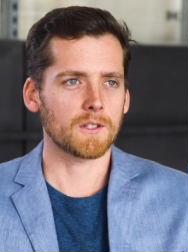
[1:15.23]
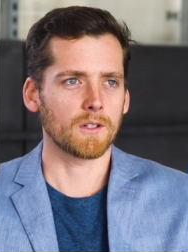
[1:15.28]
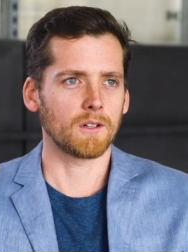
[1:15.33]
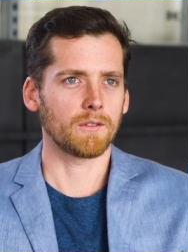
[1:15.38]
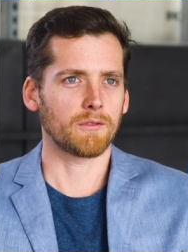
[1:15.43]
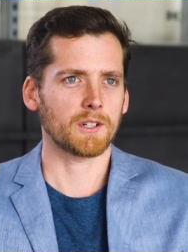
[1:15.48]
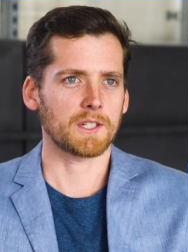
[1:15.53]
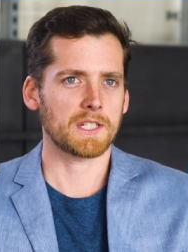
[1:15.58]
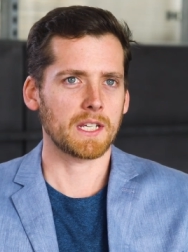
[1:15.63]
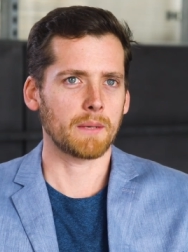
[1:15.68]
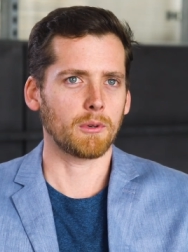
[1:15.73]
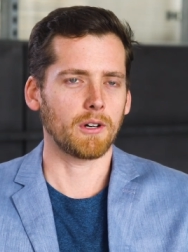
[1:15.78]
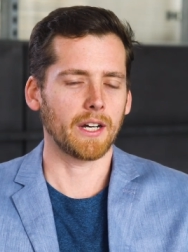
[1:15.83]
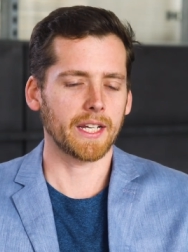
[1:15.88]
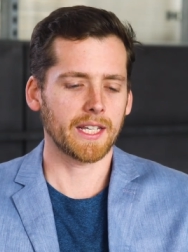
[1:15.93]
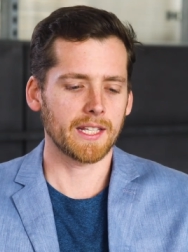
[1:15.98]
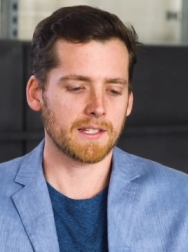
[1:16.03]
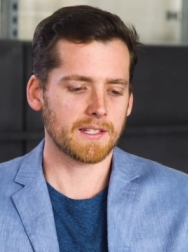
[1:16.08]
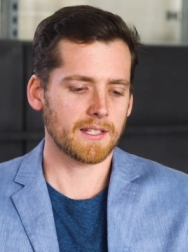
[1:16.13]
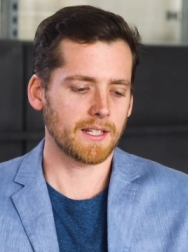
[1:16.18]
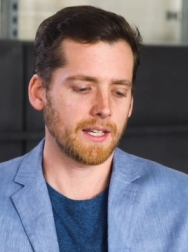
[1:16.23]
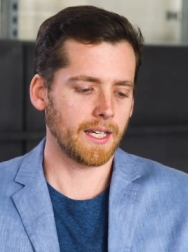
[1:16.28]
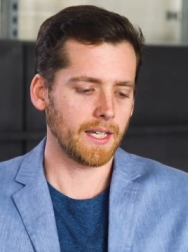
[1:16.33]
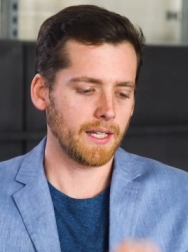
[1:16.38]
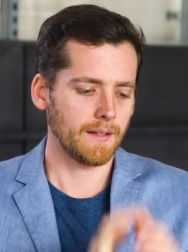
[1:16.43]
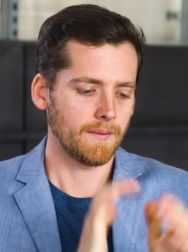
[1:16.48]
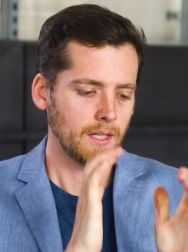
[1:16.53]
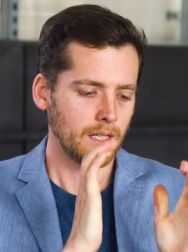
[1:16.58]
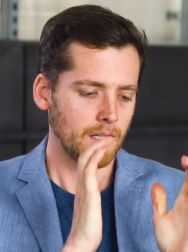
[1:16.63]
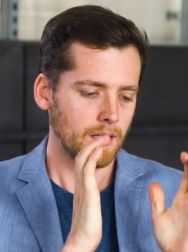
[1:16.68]
So for example, I can
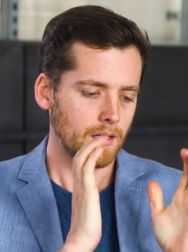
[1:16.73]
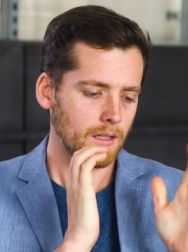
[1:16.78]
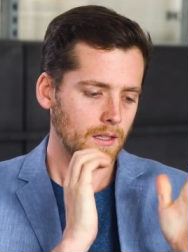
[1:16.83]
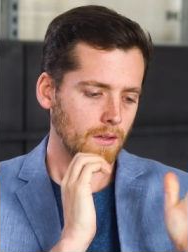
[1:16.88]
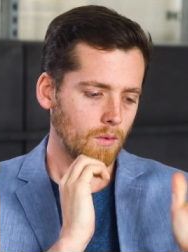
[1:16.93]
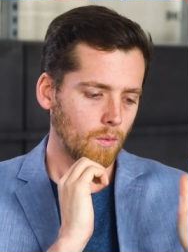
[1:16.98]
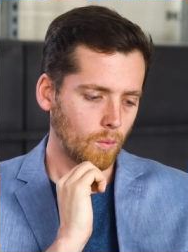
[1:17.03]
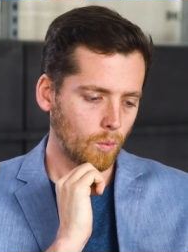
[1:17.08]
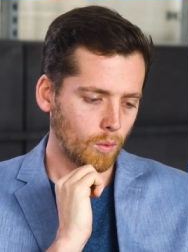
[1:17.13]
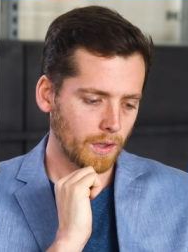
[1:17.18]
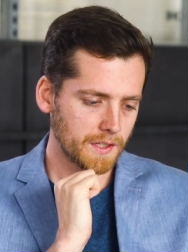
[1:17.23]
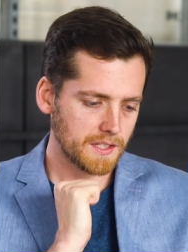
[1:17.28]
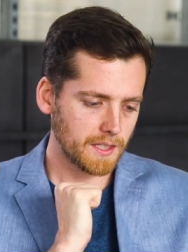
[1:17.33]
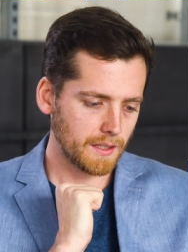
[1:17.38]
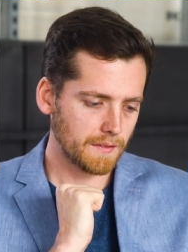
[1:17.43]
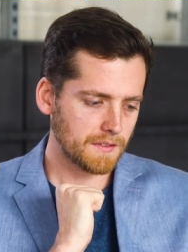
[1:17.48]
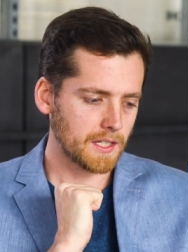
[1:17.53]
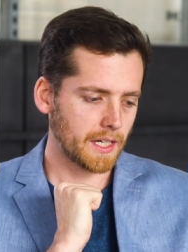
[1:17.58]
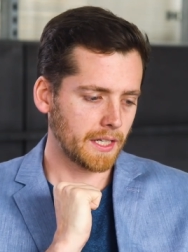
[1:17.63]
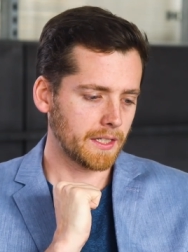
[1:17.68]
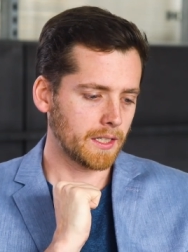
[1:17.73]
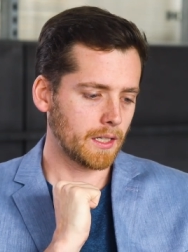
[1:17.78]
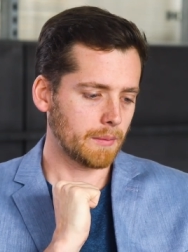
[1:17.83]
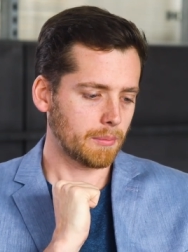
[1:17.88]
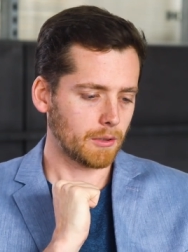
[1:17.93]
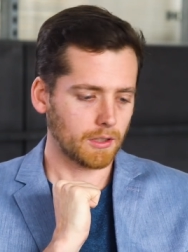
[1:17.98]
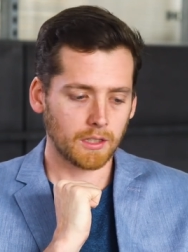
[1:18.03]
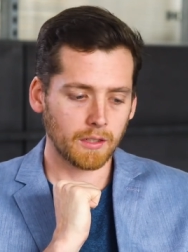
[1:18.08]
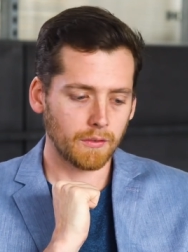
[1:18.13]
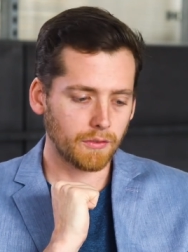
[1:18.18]
say once they've signed
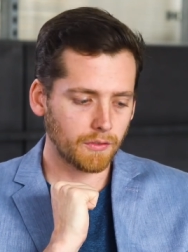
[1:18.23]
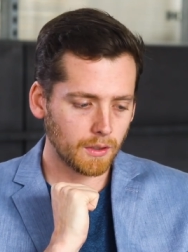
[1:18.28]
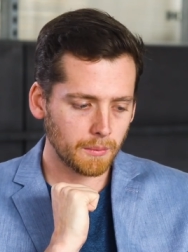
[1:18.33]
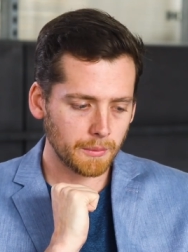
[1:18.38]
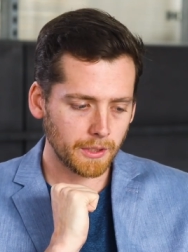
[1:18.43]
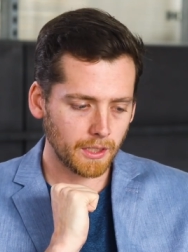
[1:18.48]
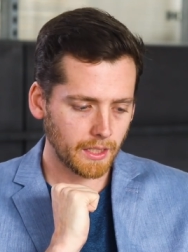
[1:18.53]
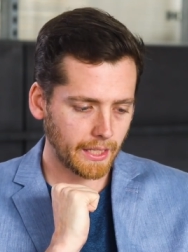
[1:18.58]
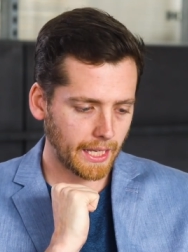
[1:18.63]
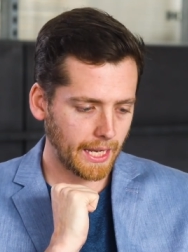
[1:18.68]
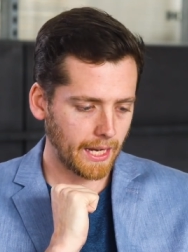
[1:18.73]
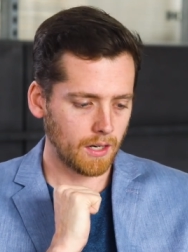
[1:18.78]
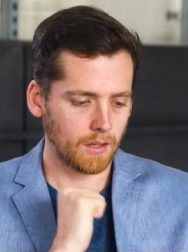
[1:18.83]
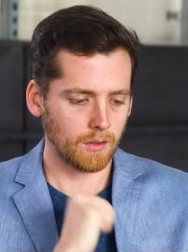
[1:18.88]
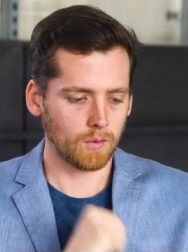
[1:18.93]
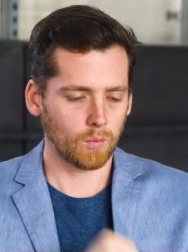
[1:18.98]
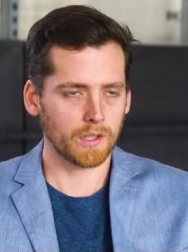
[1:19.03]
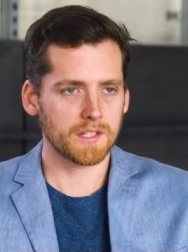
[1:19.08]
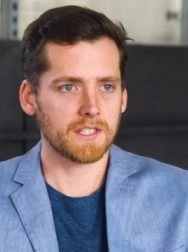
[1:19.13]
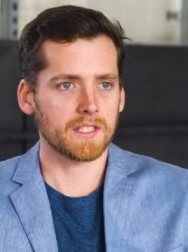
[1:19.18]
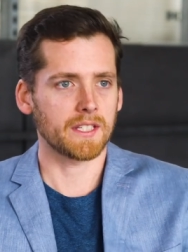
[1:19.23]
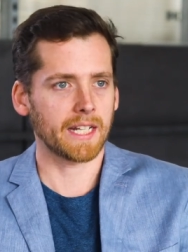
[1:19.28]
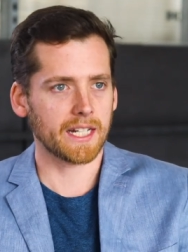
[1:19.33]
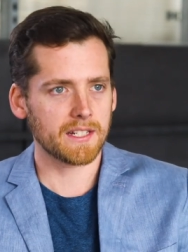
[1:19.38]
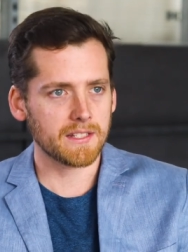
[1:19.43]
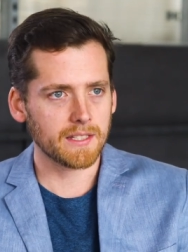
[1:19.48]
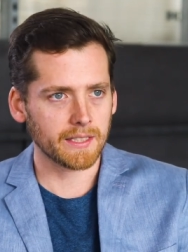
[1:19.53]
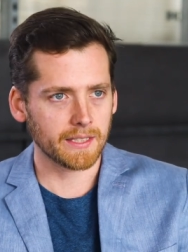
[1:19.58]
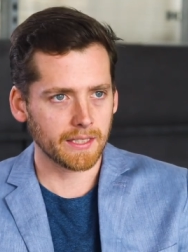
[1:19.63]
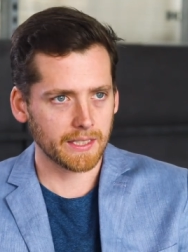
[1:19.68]
up or confirmed their account, what's the
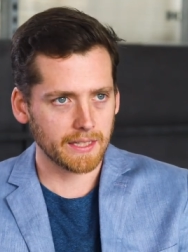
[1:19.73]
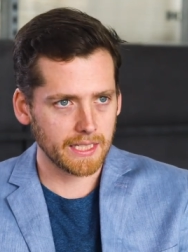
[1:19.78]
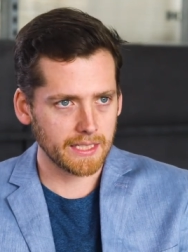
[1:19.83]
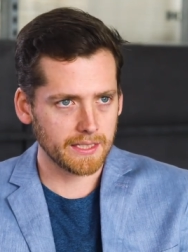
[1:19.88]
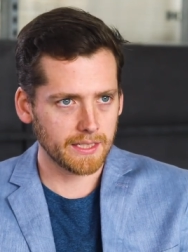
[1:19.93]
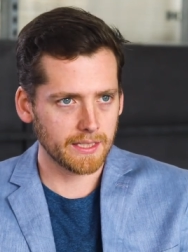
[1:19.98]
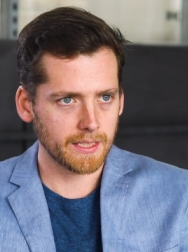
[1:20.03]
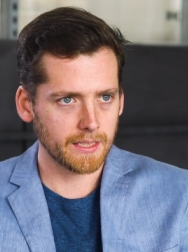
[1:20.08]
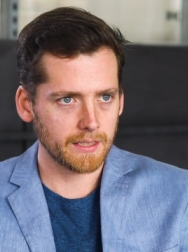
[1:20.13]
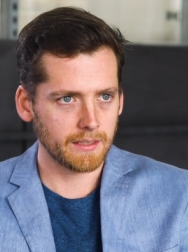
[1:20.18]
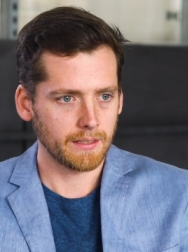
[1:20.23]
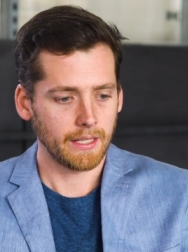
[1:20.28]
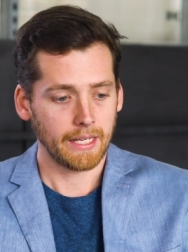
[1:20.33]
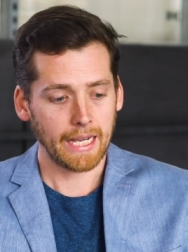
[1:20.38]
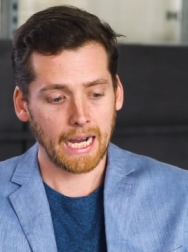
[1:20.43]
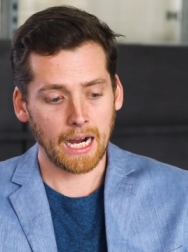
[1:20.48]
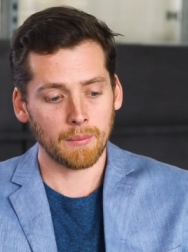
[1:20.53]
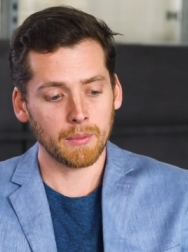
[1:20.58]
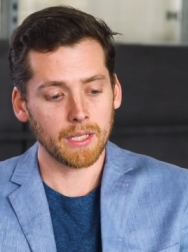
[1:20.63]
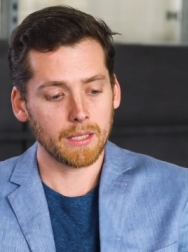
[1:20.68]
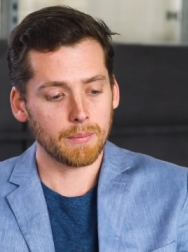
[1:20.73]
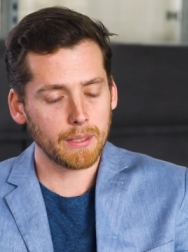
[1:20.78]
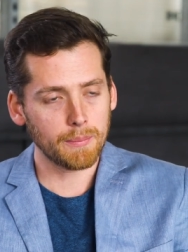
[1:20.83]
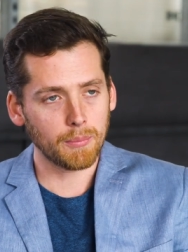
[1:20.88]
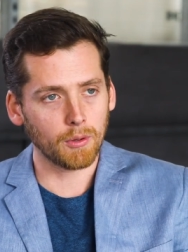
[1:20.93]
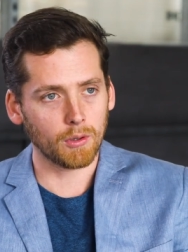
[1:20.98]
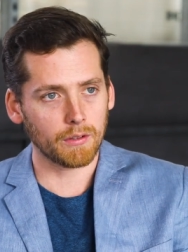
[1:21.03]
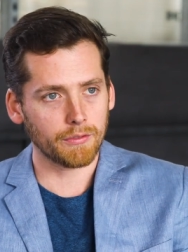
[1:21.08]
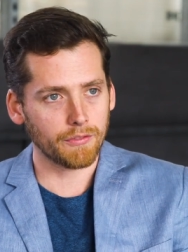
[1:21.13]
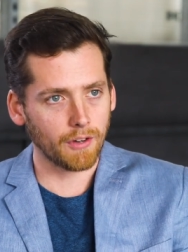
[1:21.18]
next thing that they did, how many
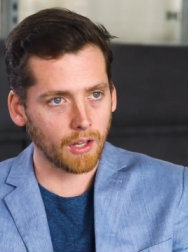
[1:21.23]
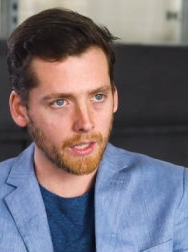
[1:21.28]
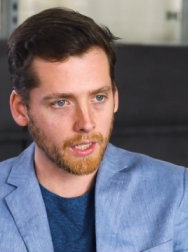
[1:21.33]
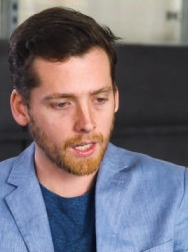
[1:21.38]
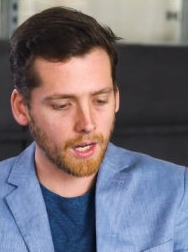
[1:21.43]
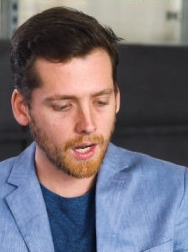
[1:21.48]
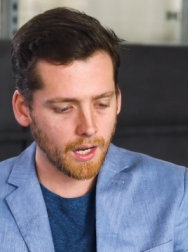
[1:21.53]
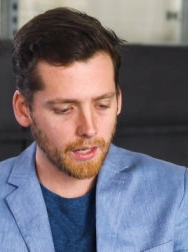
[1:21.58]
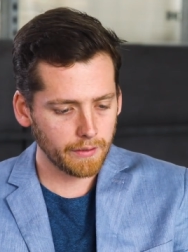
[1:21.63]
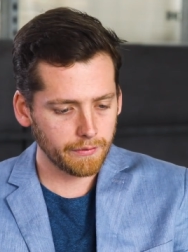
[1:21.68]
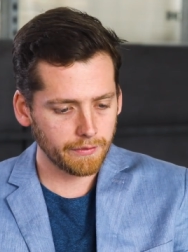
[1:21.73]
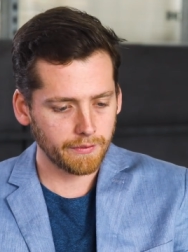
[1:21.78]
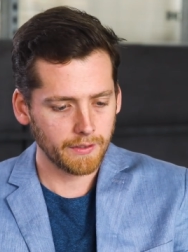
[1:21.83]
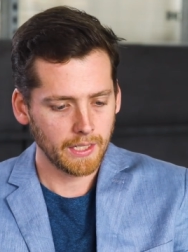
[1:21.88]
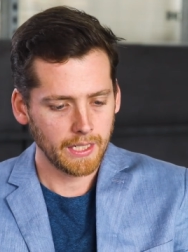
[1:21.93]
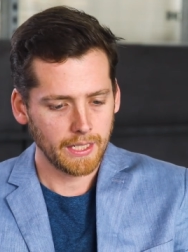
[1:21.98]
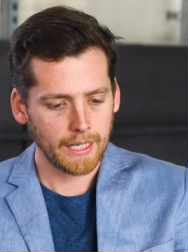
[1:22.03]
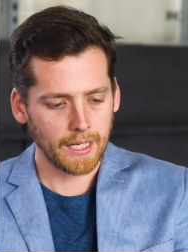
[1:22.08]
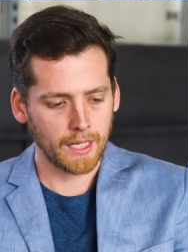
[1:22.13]
people are falling off.